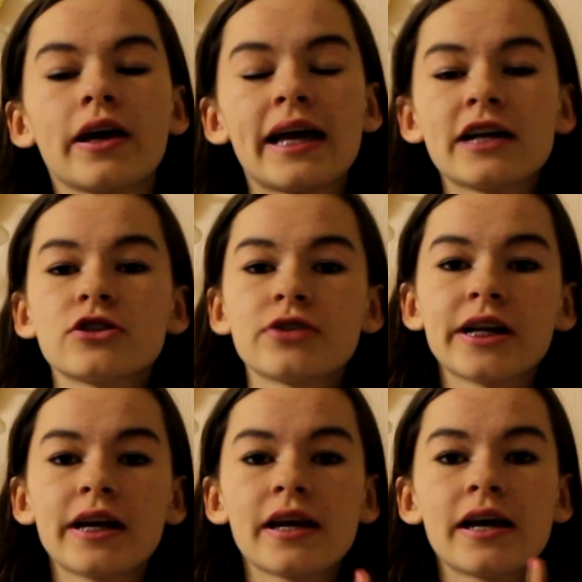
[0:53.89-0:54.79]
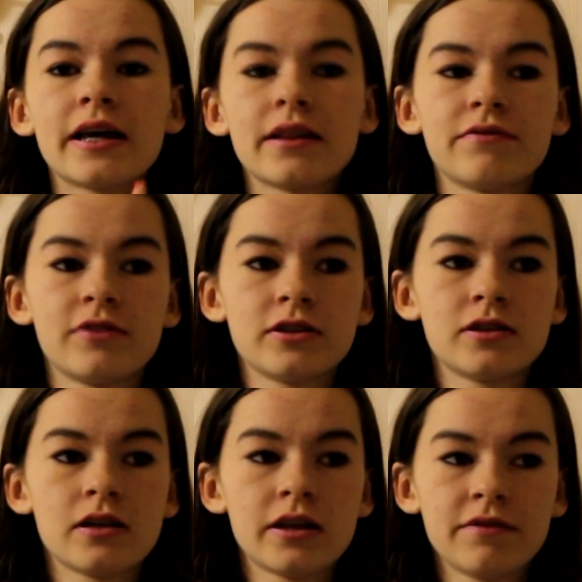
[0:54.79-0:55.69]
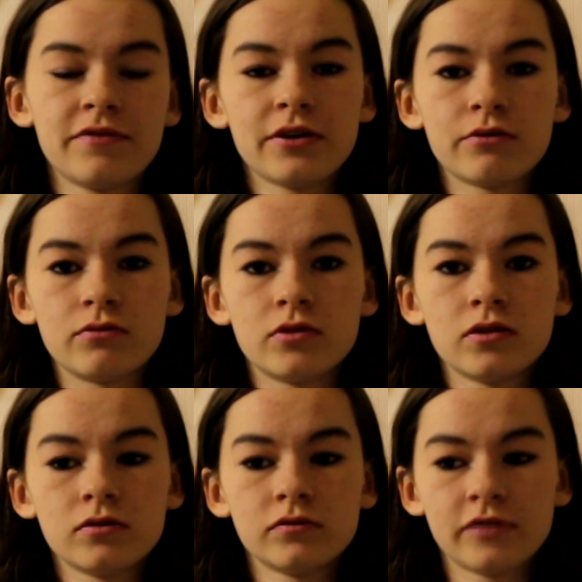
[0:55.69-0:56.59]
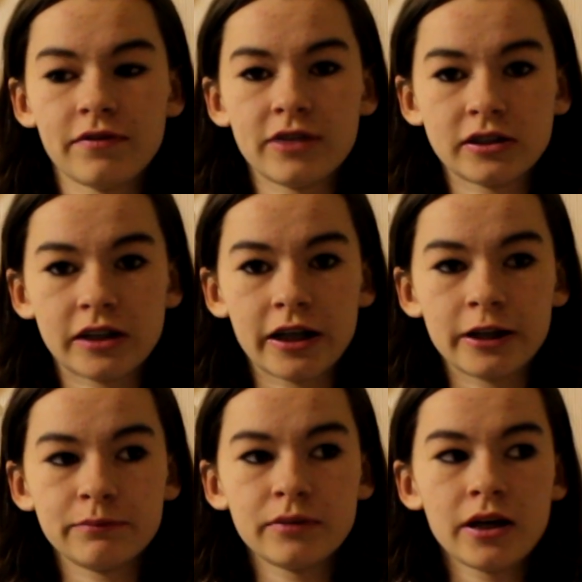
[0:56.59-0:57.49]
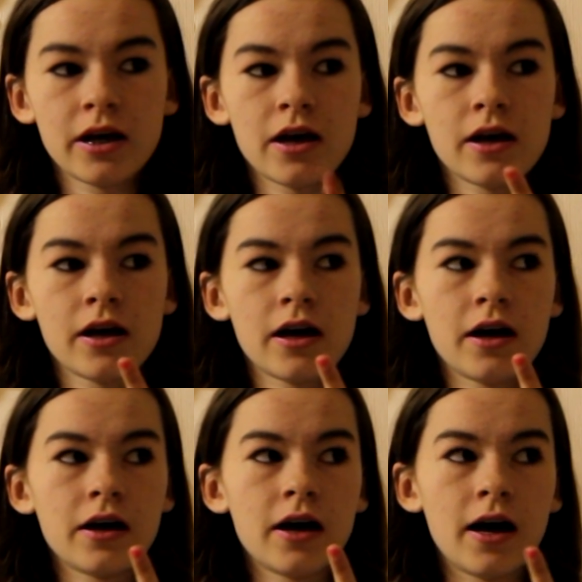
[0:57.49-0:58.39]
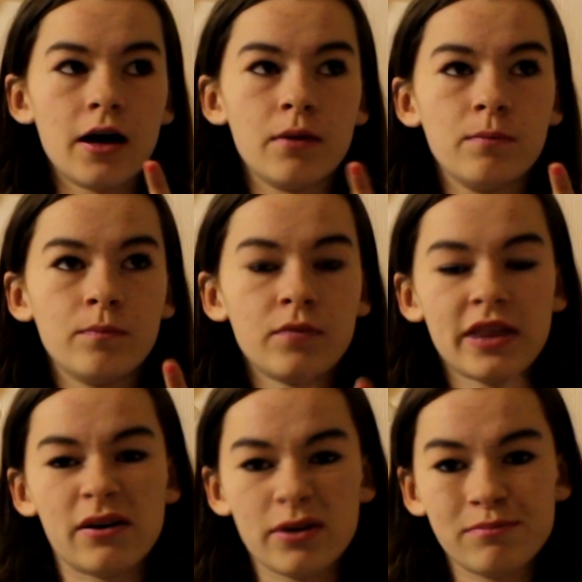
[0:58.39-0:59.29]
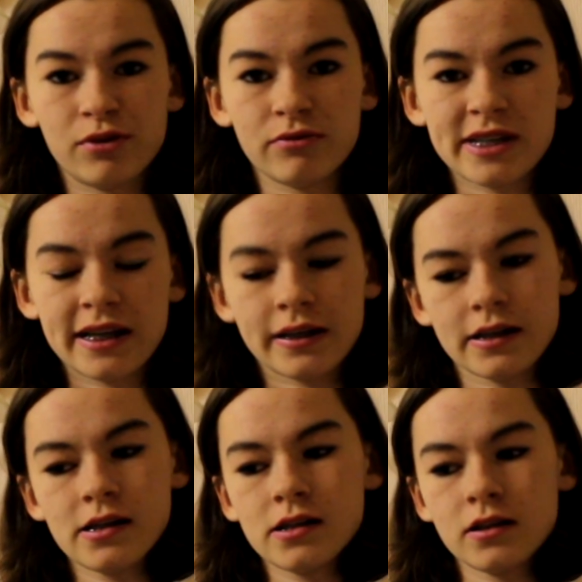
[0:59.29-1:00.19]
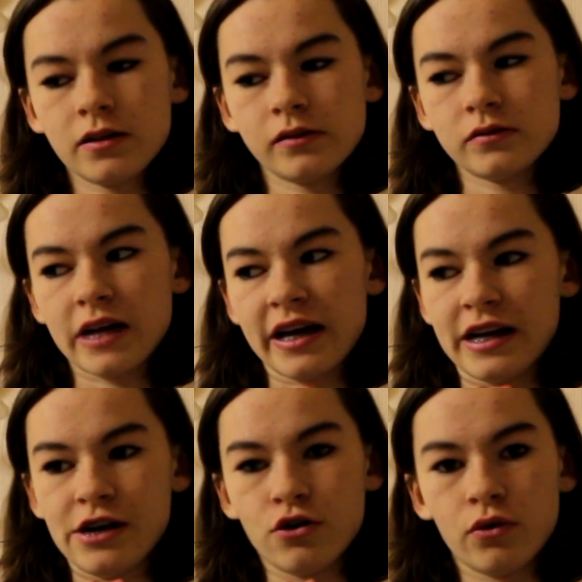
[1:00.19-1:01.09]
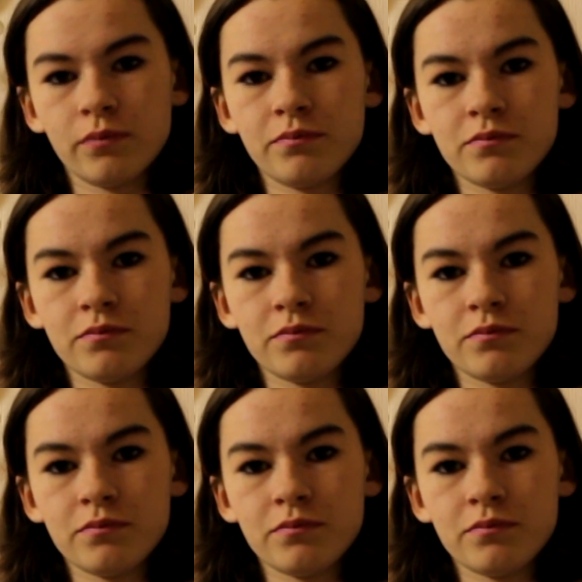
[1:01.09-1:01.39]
Cantering in the field for the first time without him bolting and not